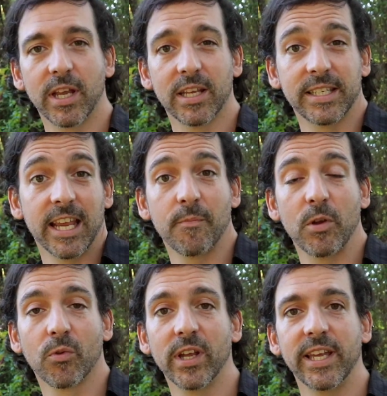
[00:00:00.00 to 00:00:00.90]
because they could
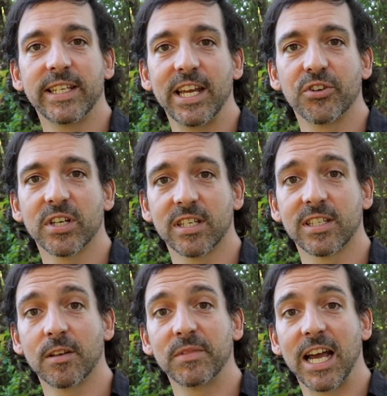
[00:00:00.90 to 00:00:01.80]
be really dangerous, and
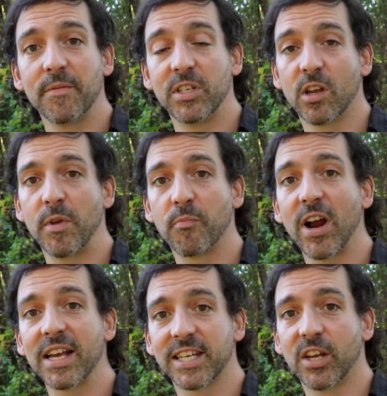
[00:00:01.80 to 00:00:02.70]
sometimes you could be
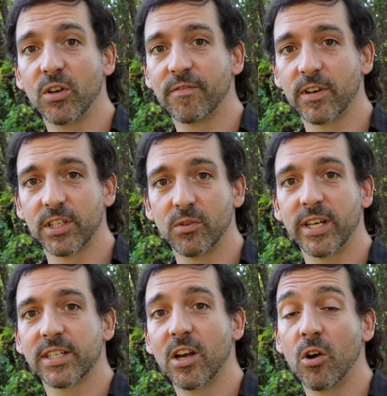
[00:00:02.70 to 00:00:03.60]
prosecuted for
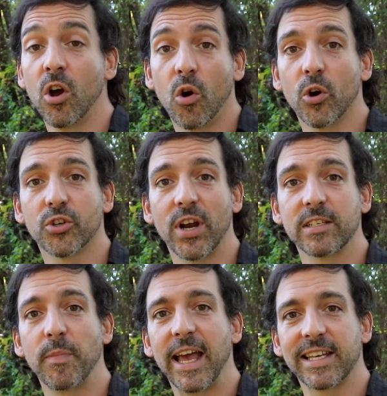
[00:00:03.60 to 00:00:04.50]
doing so or
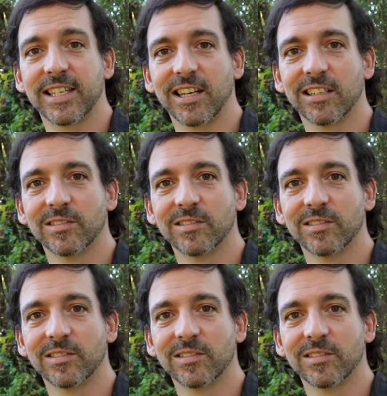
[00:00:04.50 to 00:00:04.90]
trespassing.